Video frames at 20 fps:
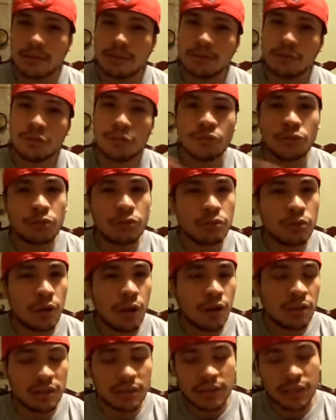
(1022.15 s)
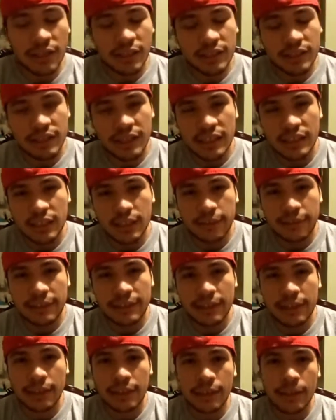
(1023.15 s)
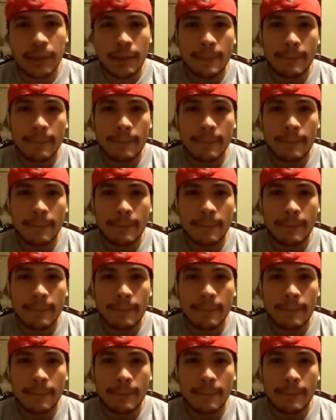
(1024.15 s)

due to laws in the United States and everything,